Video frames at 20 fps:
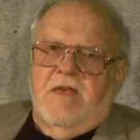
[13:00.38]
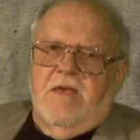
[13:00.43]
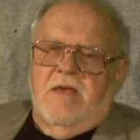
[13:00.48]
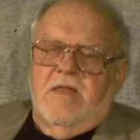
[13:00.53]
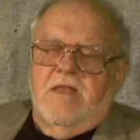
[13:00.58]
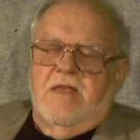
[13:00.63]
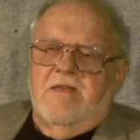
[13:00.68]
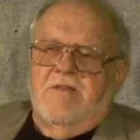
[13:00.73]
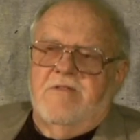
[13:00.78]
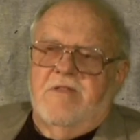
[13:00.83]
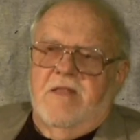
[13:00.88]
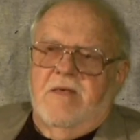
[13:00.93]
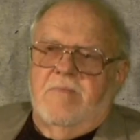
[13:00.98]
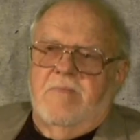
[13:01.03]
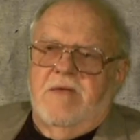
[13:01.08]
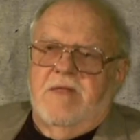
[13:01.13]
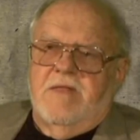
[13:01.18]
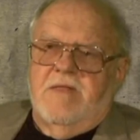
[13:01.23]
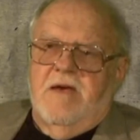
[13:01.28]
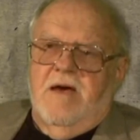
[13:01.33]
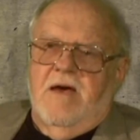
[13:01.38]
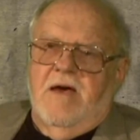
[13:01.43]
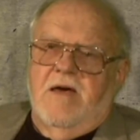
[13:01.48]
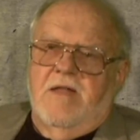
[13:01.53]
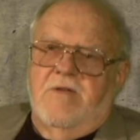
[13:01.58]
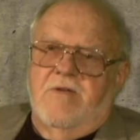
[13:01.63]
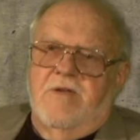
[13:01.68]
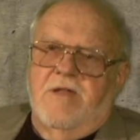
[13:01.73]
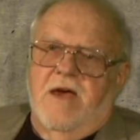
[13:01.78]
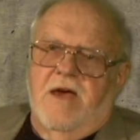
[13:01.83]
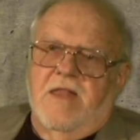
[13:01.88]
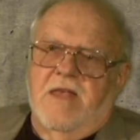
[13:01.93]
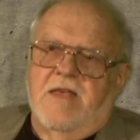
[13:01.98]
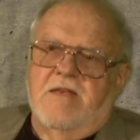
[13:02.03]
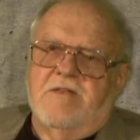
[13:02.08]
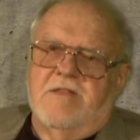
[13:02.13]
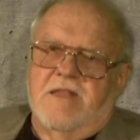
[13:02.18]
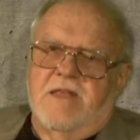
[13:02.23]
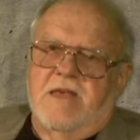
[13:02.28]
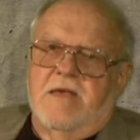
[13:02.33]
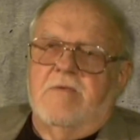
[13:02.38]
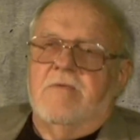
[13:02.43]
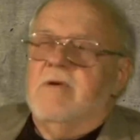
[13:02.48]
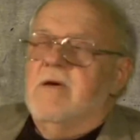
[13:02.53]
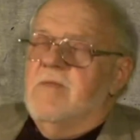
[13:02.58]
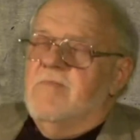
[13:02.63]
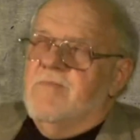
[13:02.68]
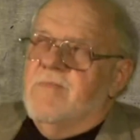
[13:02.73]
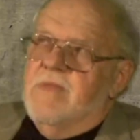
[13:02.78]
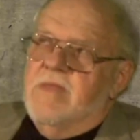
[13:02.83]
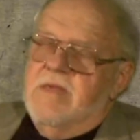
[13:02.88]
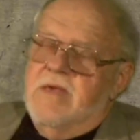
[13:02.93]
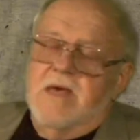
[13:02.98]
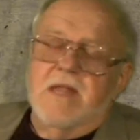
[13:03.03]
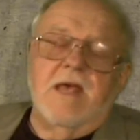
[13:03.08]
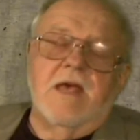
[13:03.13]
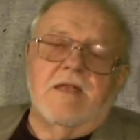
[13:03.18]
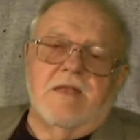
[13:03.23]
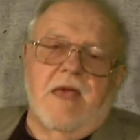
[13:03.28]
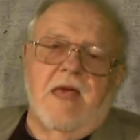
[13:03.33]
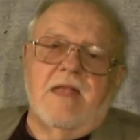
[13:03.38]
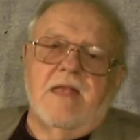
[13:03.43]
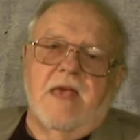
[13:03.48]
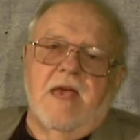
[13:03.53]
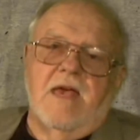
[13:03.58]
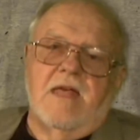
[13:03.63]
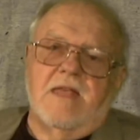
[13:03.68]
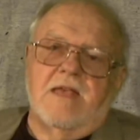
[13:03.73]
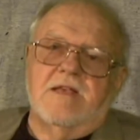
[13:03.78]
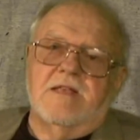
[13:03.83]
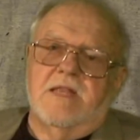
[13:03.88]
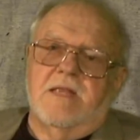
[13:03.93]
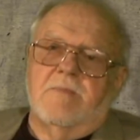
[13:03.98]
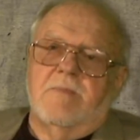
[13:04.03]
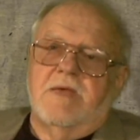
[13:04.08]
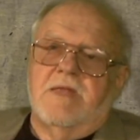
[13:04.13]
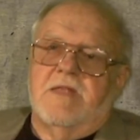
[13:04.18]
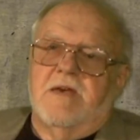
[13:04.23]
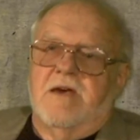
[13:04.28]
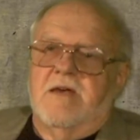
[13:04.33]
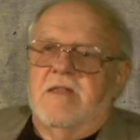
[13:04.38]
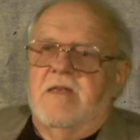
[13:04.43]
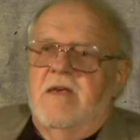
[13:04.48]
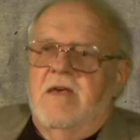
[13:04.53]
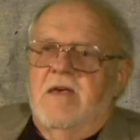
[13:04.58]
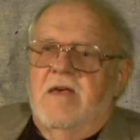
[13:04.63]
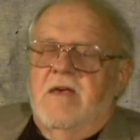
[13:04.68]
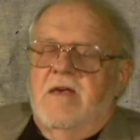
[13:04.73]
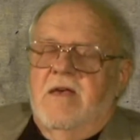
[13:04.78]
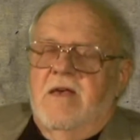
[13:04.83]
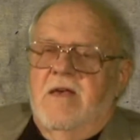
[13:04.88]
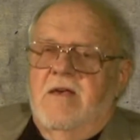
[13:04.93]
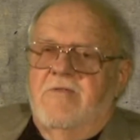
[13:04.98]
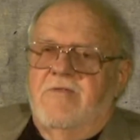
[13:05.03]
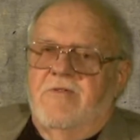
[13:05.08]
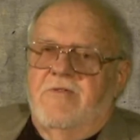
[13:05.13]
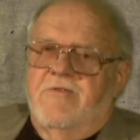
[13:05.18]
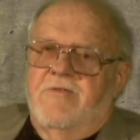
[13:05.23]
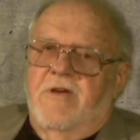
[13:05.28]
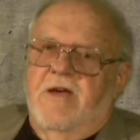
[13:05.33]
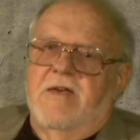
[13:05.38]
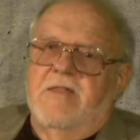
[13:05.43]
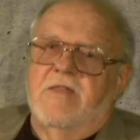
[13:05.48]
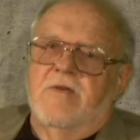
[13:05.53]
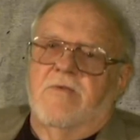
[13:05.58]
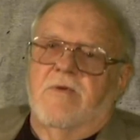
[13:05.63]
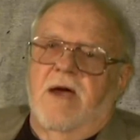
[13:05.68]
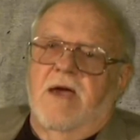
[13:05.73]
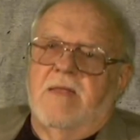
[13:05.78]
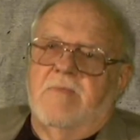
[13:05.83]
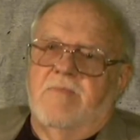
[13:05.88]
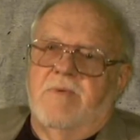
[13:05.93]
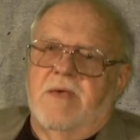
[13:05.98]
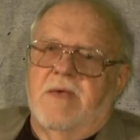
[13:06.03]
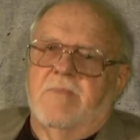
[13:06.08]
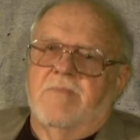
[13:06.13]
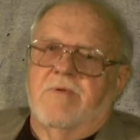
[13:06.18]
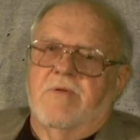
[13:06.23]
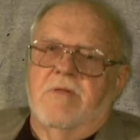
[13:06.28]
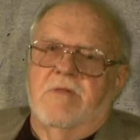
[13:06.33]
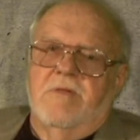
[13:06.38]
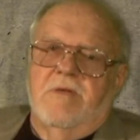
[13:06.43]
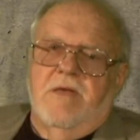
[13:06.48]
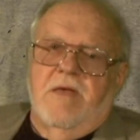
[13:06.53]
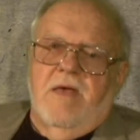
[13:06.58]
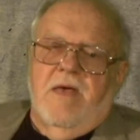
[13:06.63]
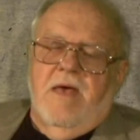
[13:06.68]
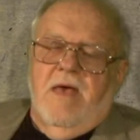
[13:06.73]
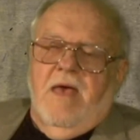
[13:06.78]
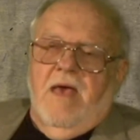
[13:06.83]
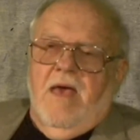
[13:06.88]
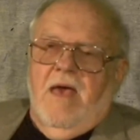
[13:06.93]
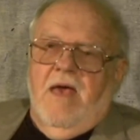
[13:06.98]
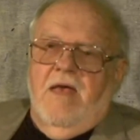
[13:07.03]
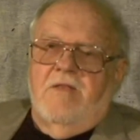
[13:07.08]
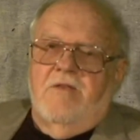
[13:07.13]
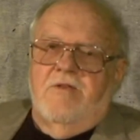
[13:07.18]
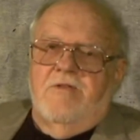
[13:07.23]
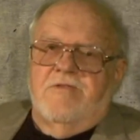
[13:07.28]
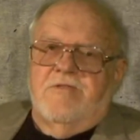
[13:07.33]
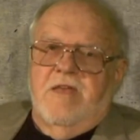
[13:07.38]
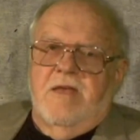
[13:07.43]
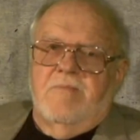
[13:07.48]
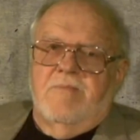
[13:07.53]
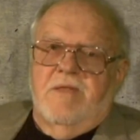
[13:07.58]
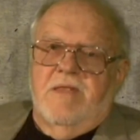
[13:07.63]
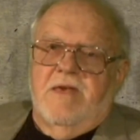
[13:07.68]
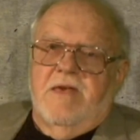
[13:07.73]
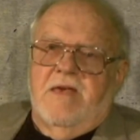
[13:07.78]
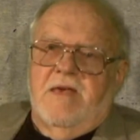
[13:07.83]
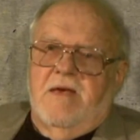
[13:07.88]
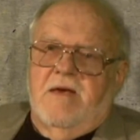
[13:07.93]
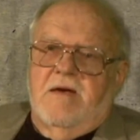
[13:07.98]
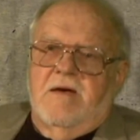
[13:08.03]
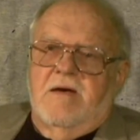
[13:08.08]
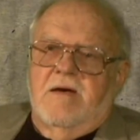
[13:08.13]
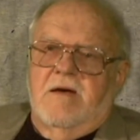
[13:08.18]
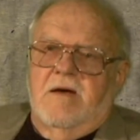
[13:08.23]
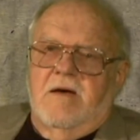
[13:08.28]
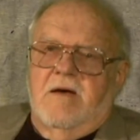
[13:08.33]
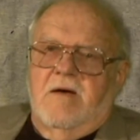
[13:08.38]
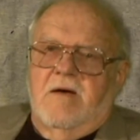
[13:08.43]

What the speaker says: I think, can easily be done, or not easily. Well, it can easily be done if you find the right people and you simply